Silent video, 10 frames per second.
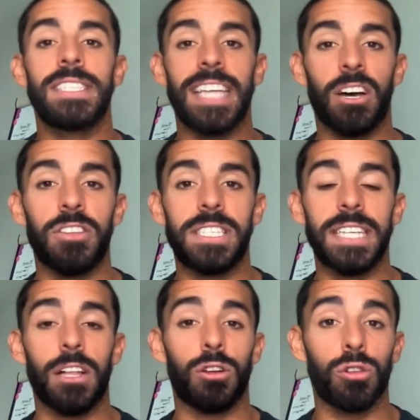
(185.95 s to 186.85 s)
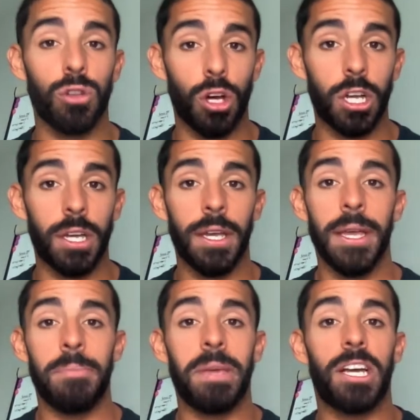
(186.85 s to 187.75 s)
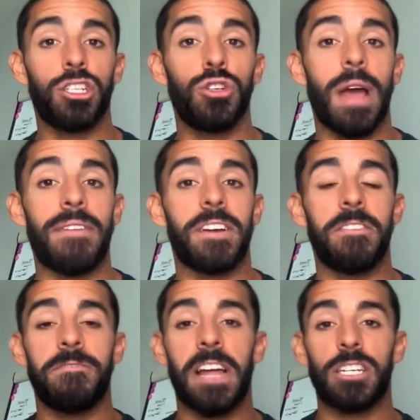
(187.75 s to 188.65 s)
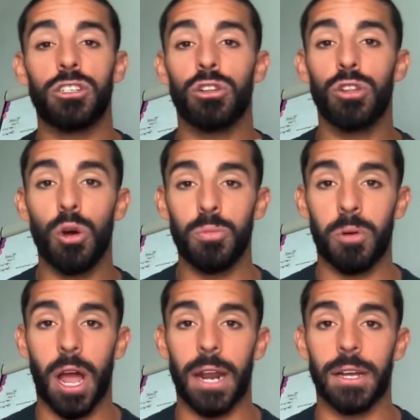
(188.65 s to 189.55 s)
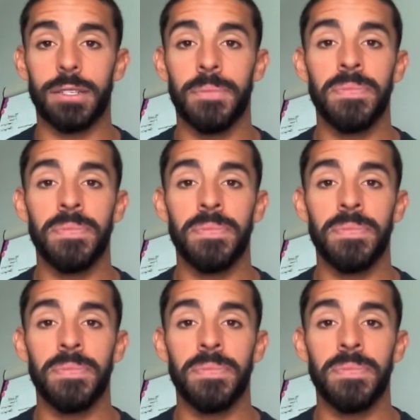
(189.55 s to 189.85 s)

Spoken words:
Tell the seller, look, because you have a conventional loan product,